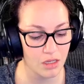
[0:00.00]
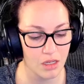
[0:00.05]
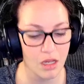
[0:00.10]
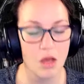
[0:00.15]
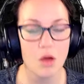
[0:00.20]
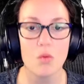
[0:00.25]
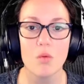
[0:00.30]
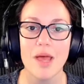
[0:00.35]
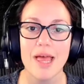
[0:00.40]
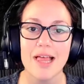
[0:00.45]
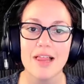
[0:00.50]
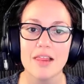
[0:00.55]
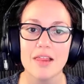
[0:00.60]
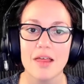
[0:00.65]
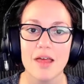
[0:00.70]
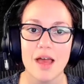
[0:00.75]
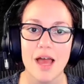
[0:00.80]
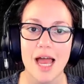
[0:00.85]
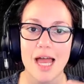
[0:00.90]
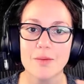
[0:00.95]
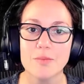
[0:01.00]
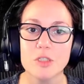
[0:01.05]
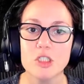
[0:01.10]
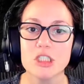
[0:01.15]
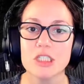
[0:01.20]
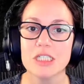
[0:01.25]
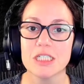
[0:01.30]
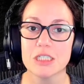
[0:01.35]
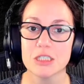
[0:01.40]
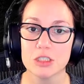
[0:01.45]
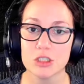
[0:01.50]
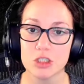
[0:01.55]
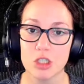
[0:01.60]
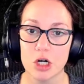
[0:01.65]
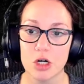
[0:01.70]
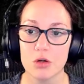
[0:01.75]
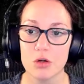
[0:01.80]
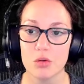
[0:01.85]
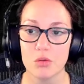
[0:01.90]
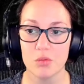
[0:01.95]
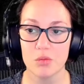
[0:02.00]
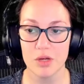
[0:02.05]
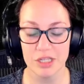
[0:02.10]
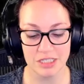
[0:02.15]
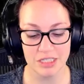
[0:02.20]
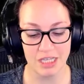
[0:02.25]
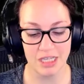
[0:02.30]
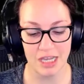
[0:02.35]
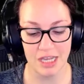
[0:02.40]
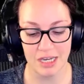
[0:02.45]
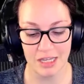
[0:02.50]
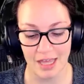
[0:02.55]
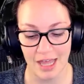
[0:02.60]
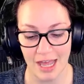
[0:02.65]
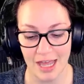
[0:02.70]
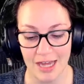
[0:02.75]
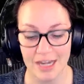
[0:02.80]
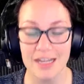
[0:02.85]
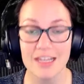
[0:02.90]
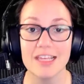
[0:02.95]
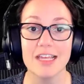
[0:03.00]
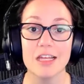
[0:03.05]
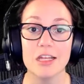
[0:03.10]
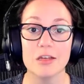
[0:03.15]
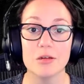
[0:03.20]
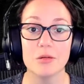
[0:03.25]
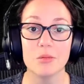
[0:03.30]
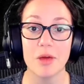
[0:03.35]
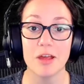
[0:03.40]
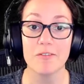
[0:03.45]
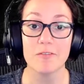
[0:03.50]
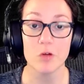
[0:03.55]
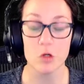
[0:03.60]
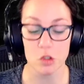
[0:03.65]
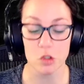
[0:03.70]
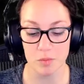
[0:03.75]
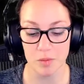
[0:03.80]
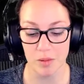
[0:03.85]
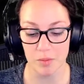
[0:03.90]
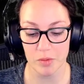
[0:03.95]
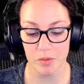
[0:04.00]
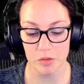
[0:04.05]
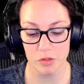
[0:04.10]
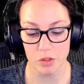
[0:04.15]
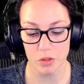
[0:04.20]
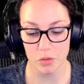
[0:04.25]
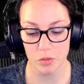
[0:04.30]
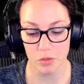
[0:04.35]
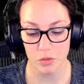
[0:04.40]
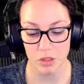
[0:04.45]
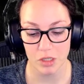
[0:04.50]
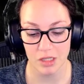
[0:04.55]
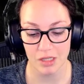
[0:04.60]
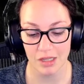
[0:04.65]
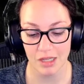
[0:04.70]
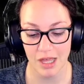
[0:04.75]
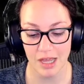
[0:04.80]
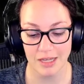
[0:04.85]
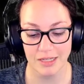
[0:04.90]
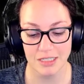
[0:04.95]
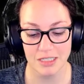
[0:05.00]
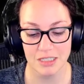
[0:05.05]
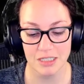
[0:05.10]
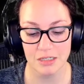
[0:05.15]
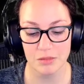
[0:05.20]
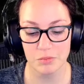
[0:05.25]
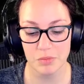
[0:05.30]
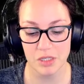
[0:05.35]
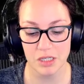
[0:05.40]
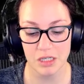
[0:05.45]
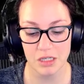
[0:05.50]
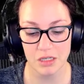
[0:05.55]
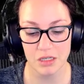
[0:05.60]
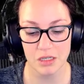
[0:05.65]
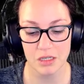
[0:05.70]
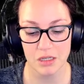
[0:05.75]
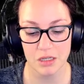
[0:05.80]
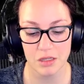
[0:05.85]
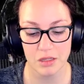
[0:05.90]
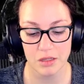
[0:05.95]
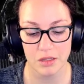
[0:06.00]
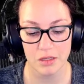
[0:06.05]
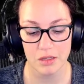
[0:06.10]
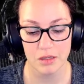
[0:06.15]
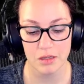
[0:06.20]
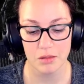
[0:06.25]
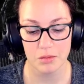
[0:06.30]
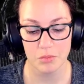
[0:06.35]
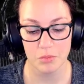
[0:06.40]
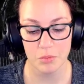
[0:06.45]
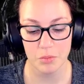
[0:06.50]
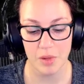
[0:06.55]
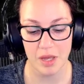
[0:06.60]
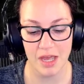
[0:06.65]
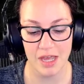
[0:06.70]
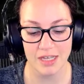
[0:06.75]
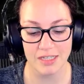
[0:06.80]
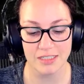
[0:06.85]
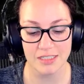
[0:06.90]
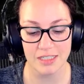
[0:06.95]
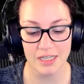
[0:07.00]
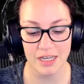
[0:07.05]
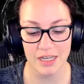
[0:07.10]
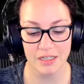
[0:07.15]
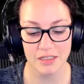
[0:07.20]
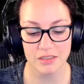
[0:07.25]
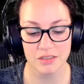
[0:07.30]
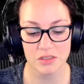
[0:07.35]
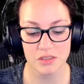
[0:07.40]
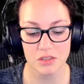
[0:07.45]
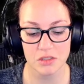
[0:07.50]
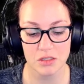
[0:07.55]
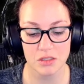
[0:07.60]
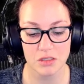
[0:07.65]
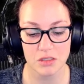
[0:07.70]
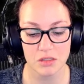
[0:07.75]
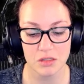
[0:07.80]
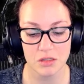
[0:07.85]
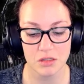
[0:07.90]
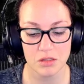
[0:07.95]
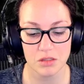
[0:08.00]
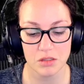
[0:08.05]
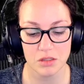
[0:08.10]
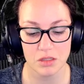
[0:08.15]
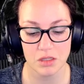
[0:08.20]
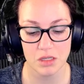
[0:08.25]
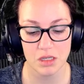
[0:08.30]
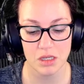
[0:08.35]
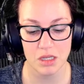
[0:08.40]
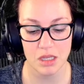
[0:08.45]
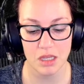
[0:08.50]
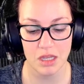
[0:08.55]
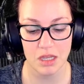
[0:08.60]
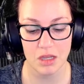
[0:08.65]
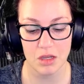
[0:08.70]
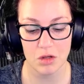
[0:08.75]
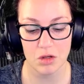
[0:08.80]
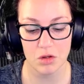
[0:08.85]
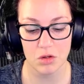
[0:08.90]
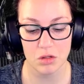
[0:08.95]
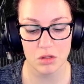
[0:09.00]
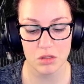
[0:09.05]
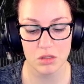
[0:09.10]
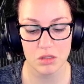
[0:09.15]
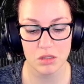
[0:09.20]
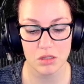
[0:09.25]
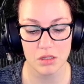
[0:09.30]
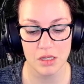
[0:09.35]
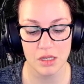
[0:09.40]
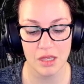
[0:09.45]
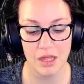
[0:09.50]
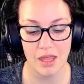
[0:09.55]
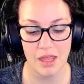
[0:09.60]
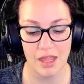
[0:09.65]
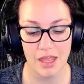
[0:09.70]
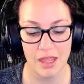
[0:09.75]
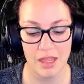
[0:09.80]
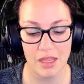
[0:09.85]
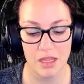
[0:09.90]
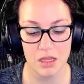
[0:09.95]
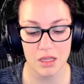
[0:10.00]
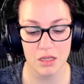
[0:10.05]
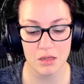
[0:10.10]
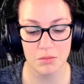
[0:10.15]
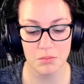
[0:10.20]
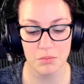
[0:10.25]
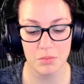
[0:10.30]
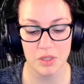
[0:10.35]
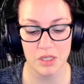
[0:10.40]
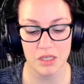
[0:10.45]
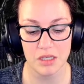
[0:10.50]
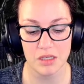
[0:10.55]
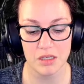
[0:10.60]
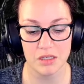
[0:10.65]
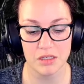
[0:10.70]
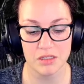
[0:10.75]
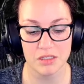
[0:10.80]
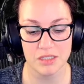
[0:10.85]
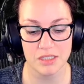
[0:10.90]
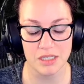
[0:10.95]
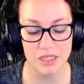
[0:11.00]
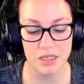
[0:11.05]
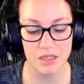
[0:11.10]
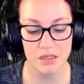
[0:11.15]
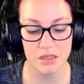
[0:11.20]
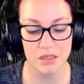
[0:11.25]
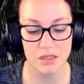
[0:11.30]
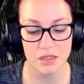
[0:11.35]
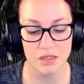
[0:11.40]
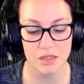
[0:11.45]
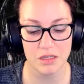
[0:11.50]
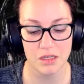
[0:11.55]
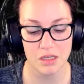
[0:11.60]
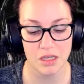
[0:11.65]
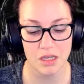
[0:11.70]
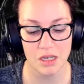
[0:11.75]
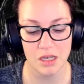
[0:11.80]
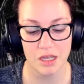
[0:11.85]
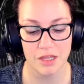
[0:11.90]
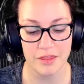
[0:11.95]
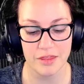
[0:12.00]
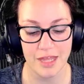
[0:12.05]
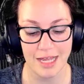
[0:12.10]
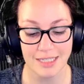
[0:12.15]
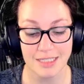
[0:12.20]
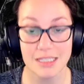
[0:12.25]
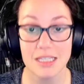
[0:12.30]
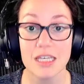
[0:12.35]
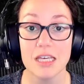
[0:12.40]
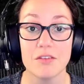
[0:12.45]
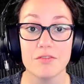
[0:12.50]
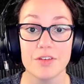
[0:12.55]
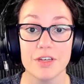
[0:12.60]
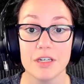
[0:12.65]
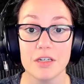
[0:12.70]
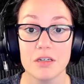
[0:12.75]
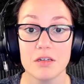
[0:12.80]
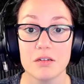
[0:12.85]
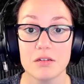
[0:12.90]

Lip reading: Well, I'm just going to start with saying that in my first bubble. So line DB bisects angle ABC. And that's given.